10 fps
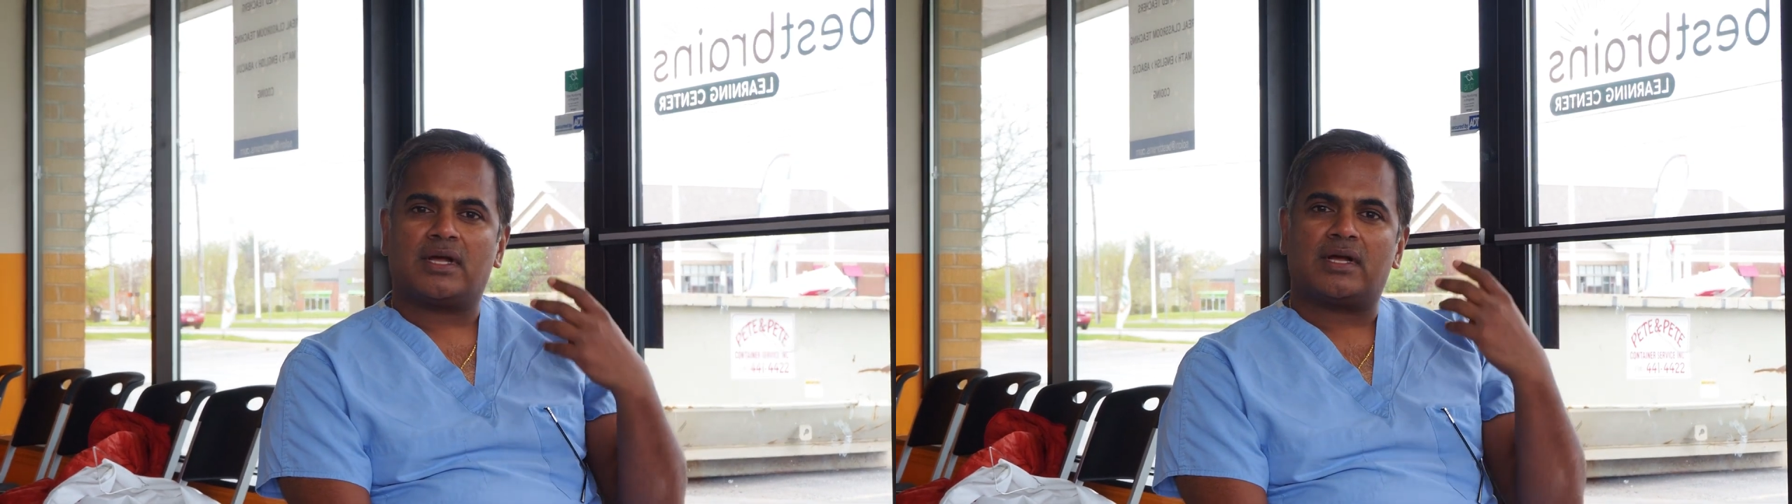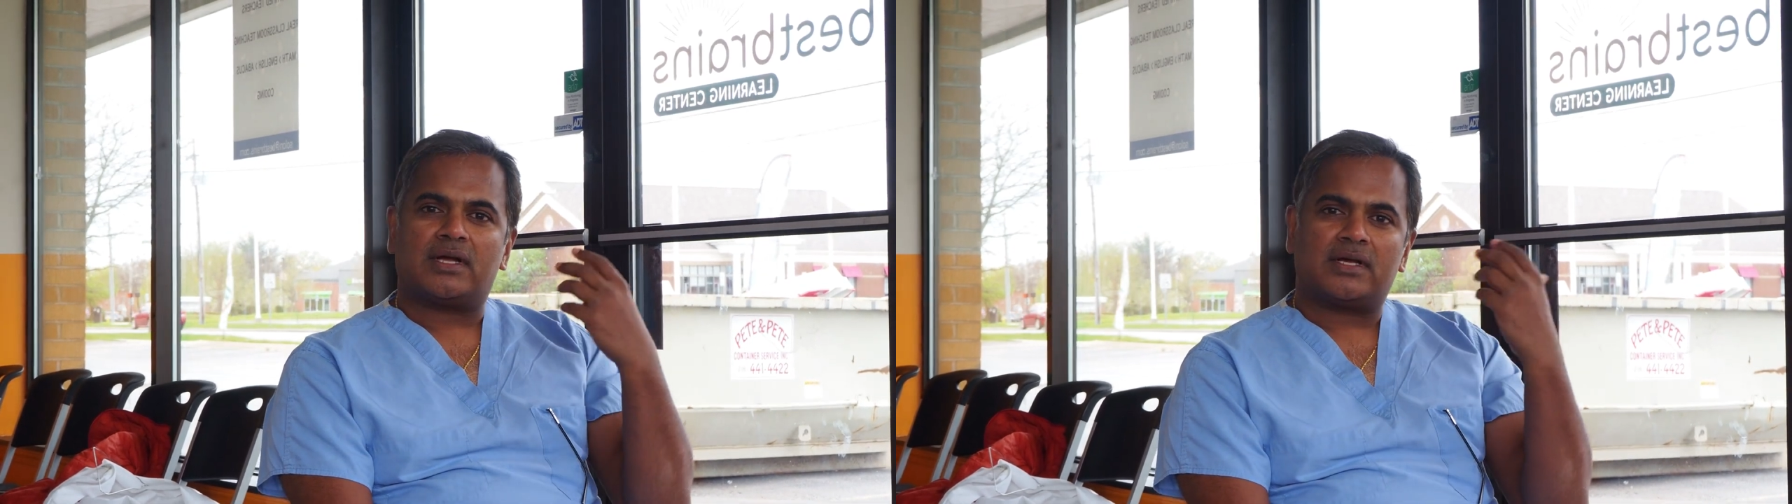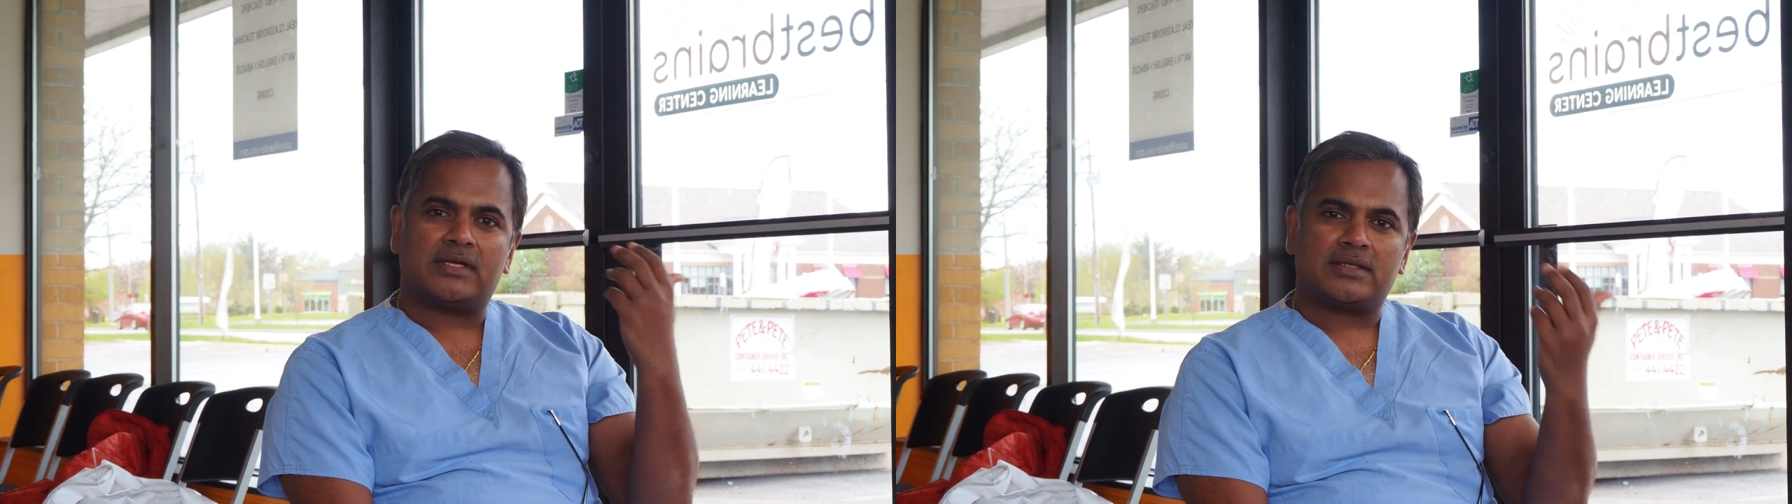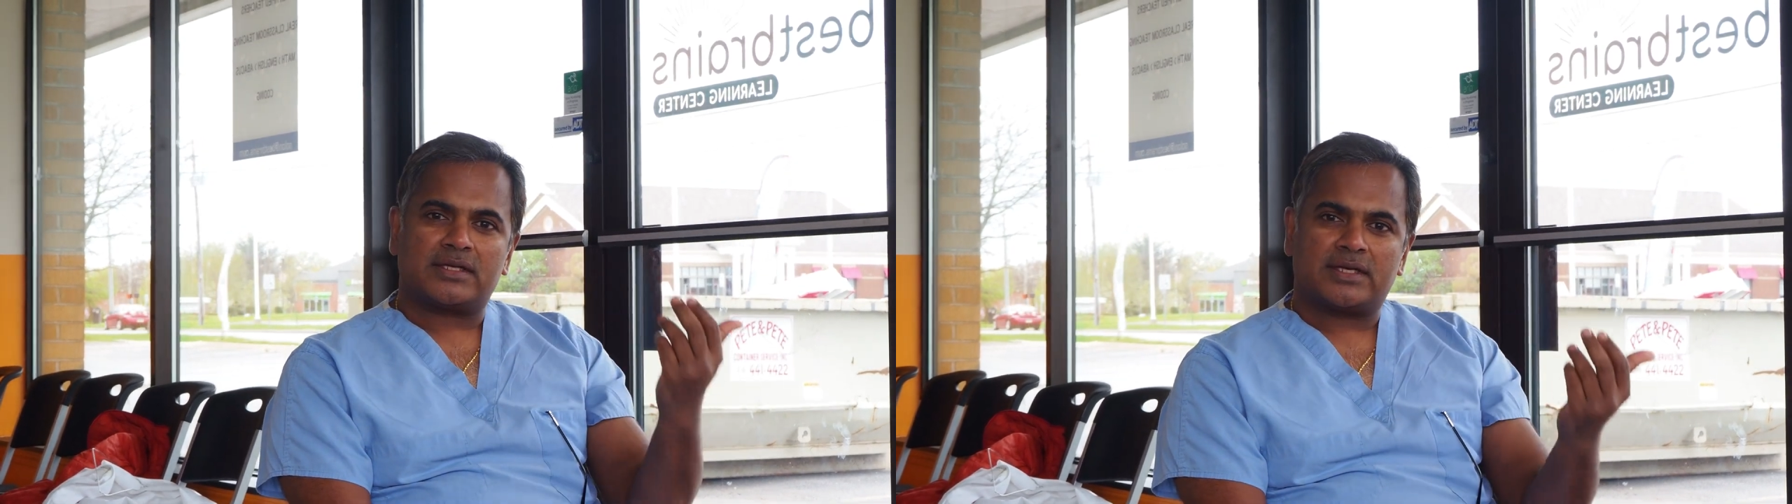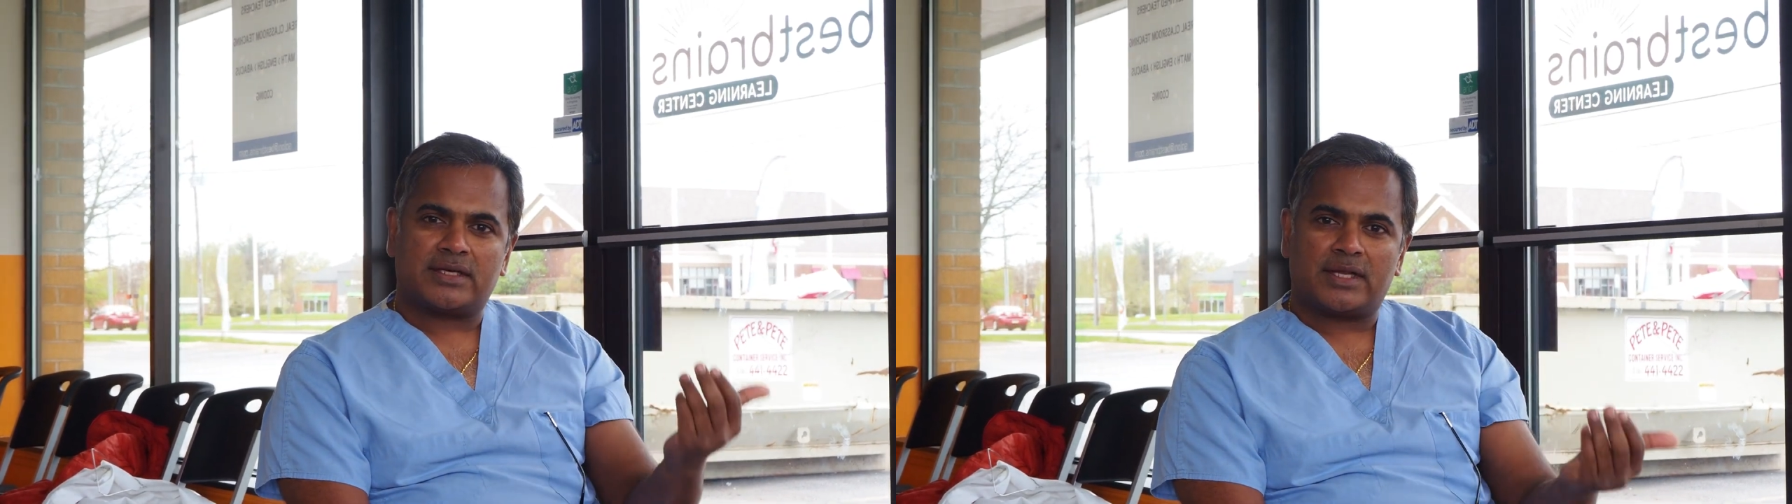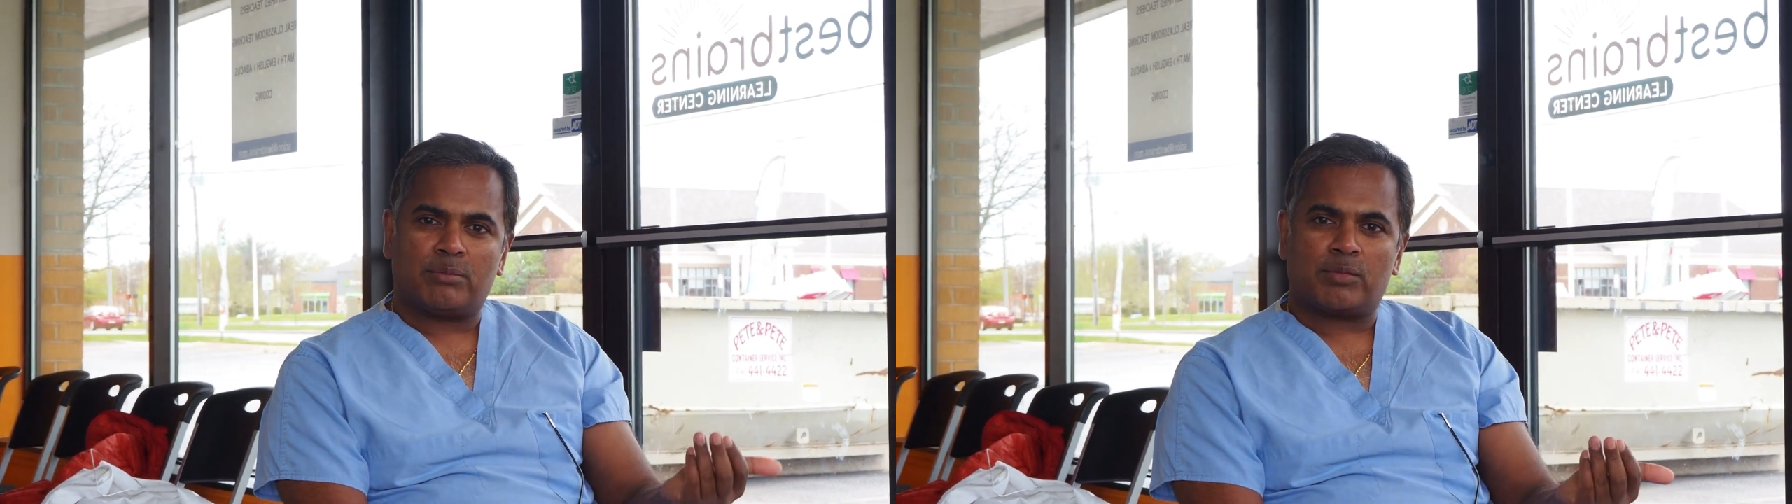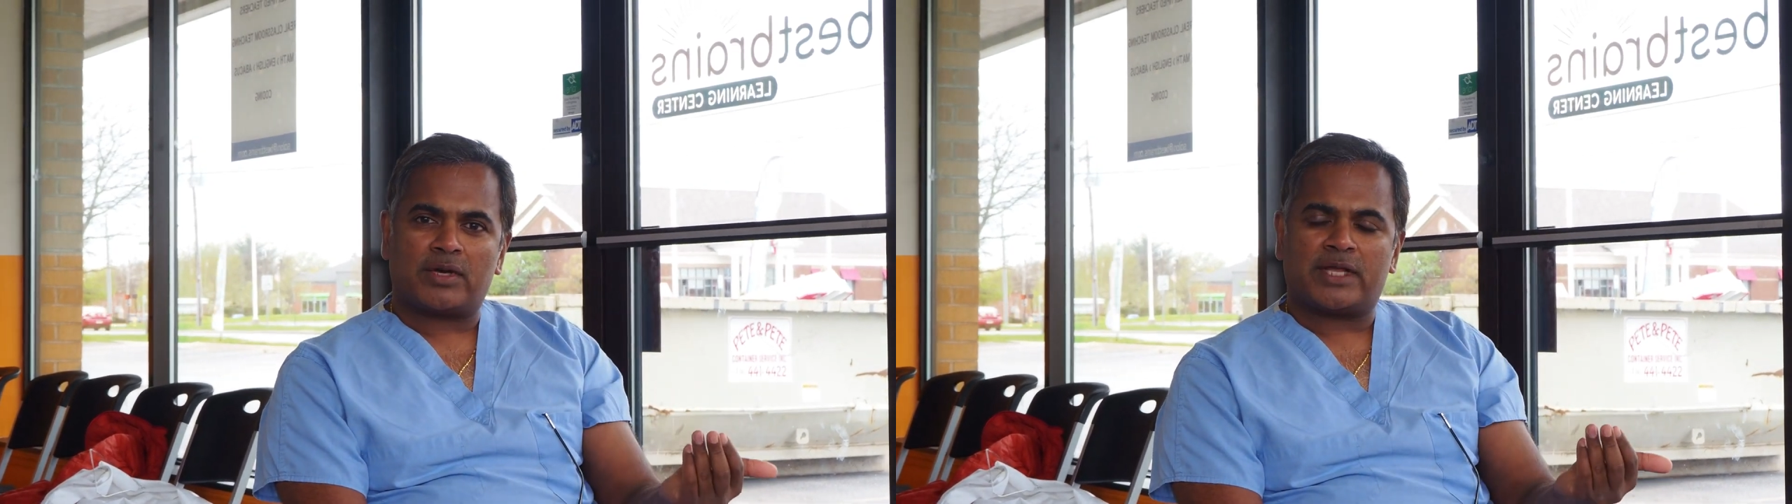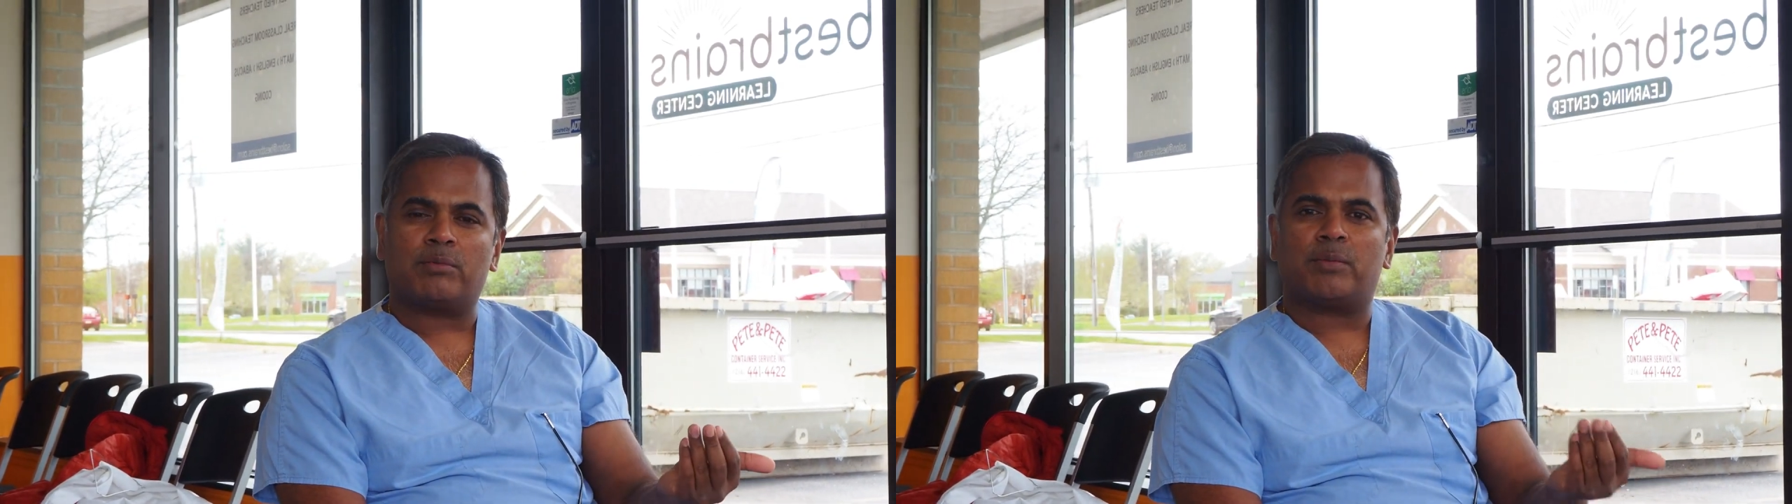
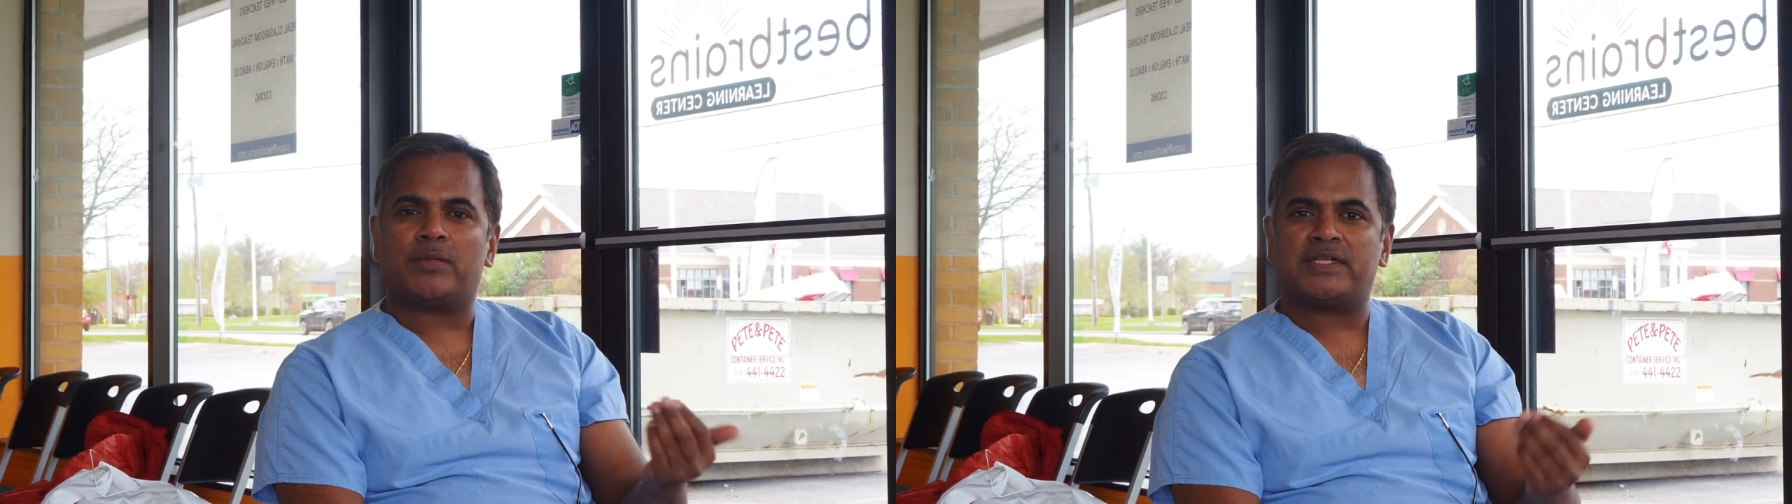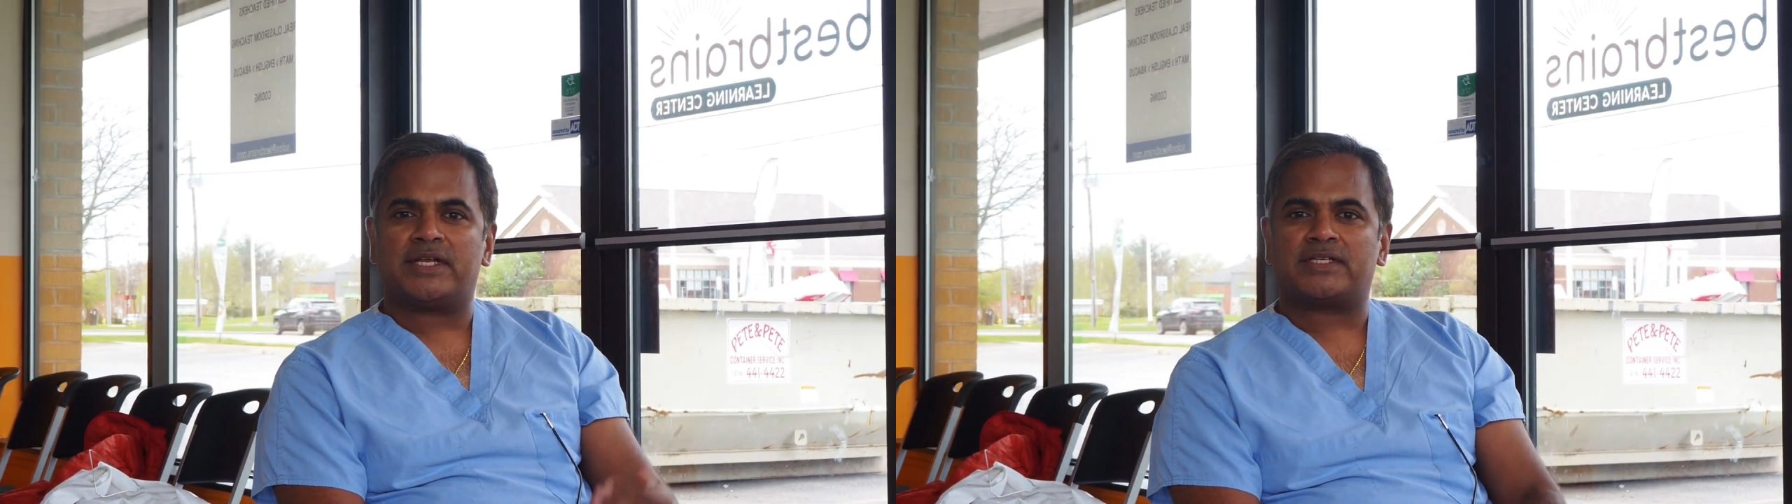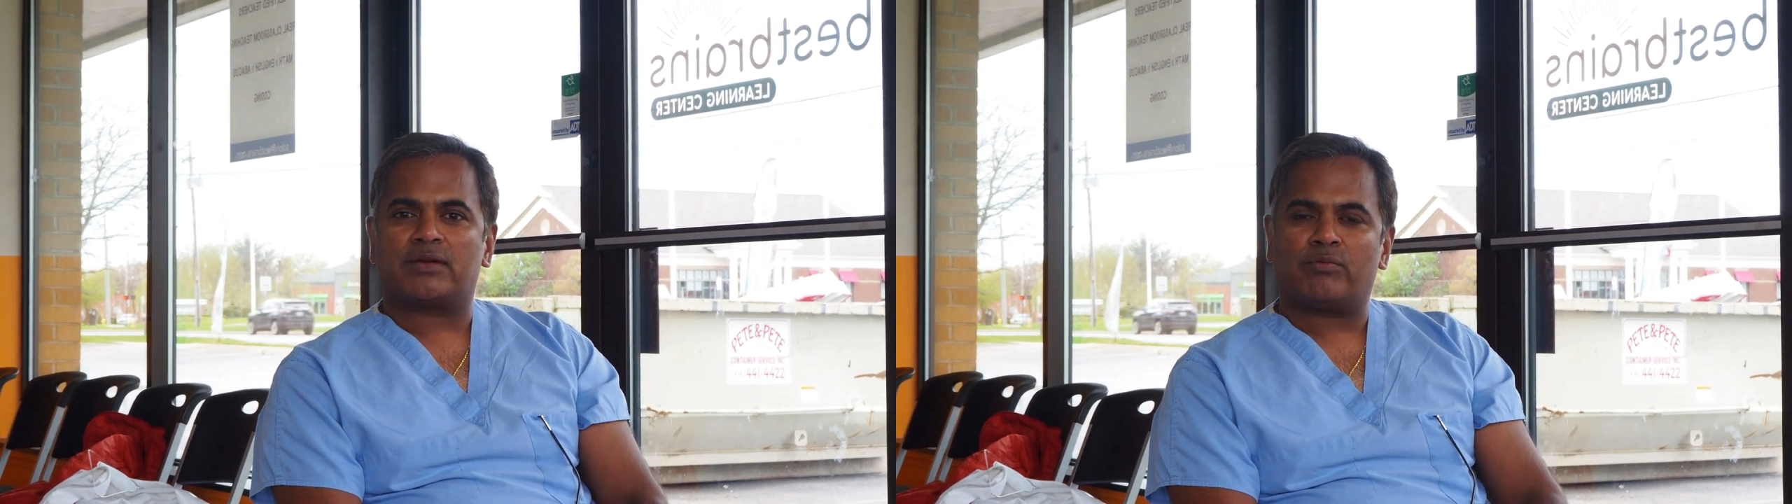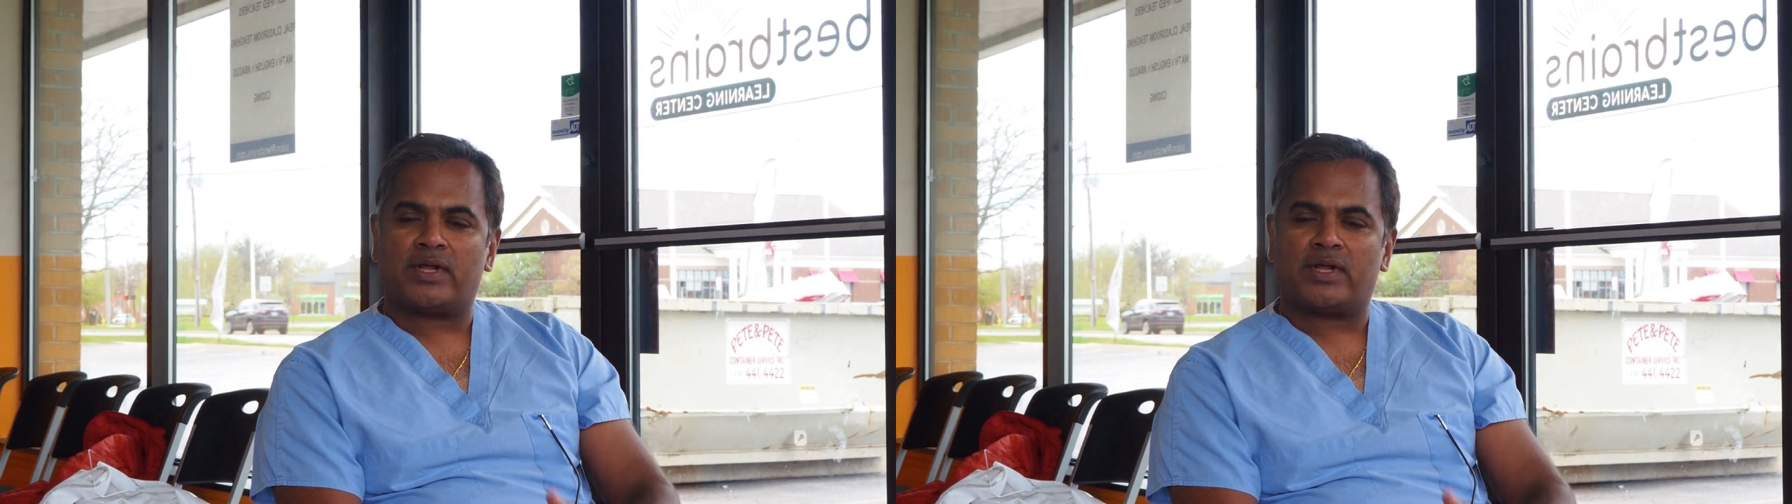chemoembolization